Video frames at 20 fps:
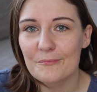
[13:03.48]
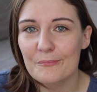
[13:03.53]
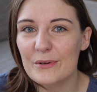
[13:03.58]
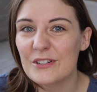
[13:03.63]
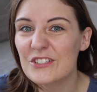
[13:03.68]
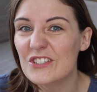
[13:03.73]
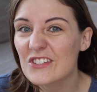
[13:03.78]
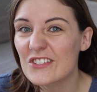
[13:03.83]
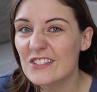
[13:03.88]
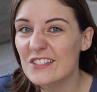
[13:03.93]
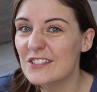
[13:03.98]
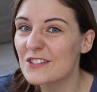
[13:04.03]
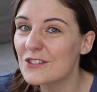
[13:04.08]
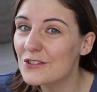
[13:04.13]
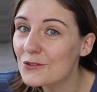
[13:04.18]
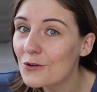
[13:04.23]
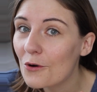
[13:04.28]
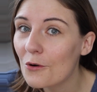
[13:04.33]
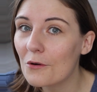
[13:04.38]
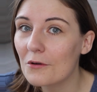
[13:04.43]
but just
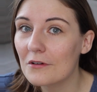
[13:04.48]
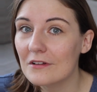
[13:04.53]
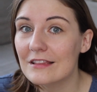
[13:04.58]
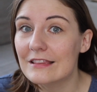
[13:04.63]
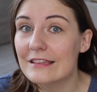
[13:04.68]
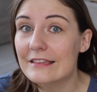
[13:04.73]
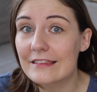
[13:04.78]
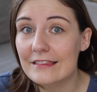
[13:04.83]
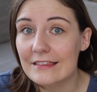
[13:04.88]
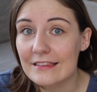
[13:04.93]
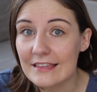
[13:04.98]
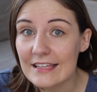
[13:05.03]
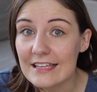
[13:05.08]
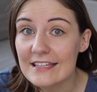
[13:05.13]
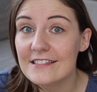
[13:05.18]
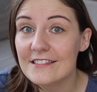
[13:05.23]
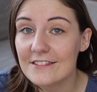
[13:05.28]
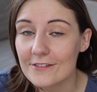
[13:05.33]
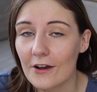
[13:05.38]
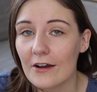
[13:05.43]
not
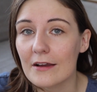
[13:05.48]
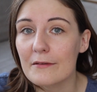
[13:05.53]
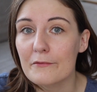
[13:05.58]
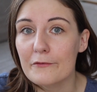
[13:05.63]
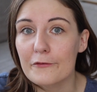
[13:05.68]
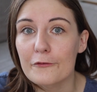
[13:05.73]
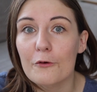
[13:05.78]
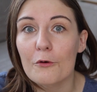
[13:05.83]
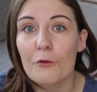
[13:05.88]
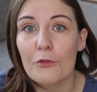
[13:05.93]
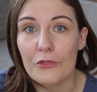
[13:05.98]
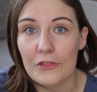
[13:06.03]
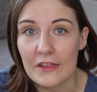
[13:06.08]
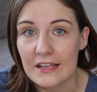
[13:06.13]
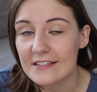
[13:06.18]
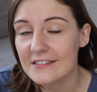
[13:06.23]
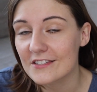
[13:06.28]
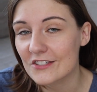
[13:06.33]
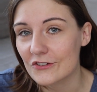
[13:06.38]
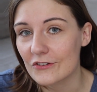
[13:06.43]
this time for
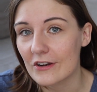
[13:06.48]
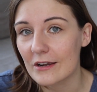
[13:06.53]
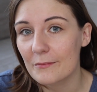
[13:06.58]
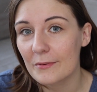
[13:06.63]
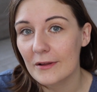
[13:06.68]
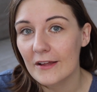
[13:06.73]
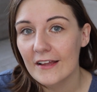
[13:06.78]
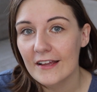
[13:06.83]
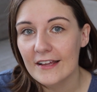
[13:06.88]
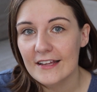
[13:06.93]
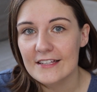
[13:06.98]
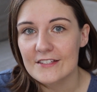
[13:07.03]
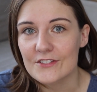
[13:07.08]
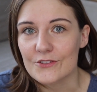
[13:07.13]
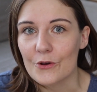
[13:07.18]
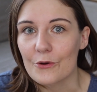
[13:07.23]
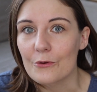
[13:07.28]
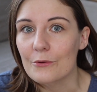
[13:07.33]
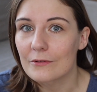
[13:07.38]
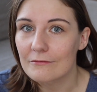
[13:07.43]
this trip.
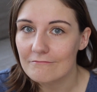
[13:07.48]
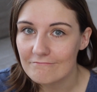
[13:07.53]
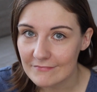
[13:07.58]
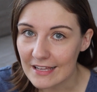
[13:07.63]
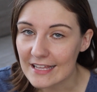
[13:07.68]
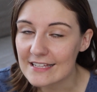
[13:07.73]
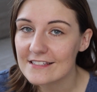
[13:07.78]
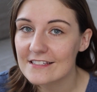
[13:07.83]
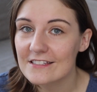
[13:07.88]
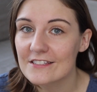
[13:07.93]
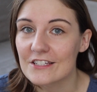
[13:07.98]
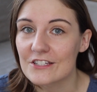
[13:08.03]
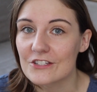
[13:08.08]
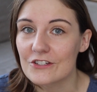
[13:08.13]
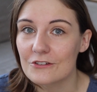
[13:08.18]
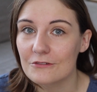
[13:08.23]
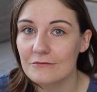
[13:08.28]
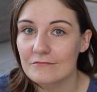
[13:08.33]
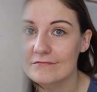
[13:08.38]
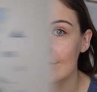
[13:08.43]
So let's continue.